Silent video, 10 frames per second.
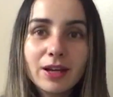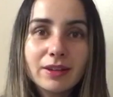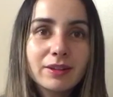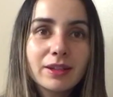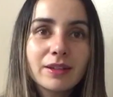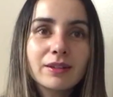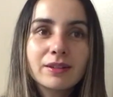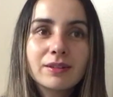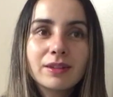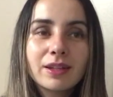I think
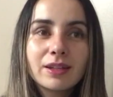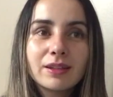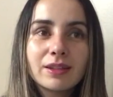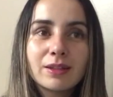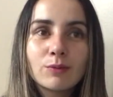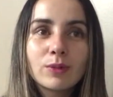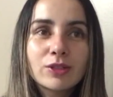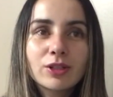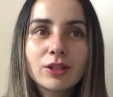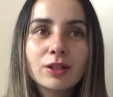in the
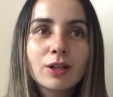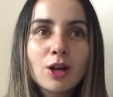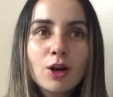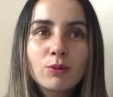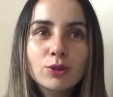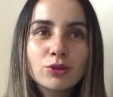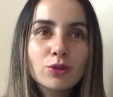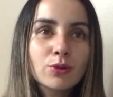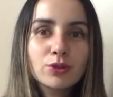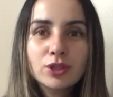winter we're
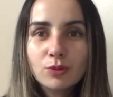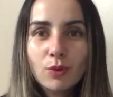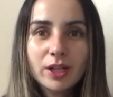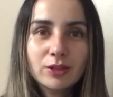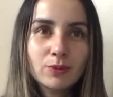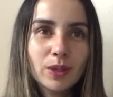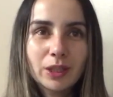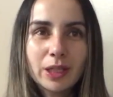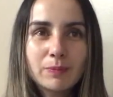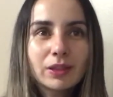so used to wanting to wear
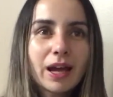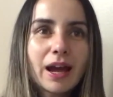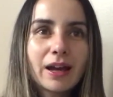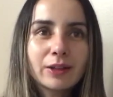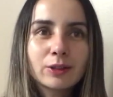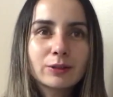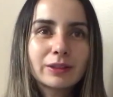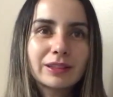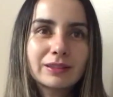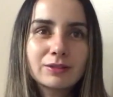like black or
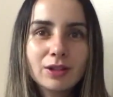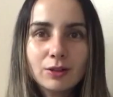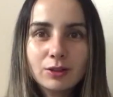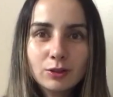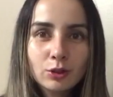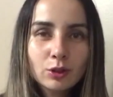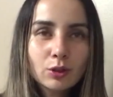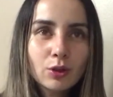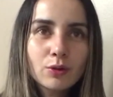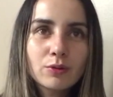like dark
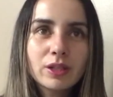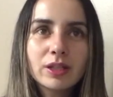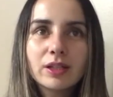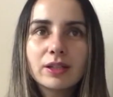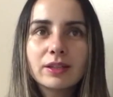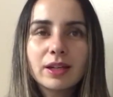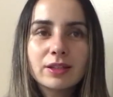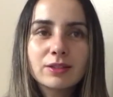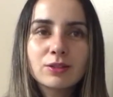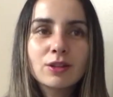clothing that
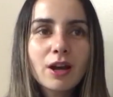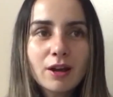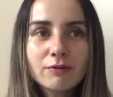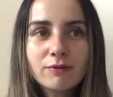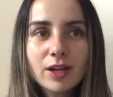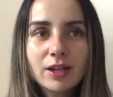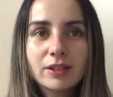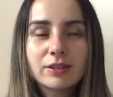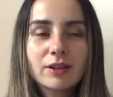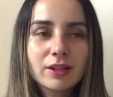is not
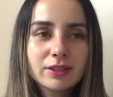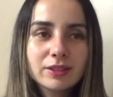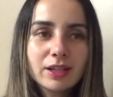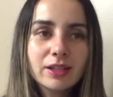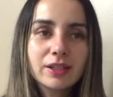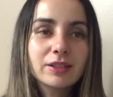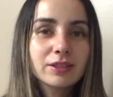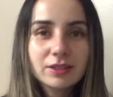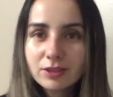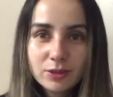fun and not exciting and
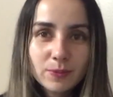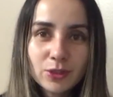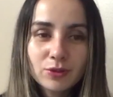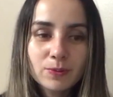doesn't express our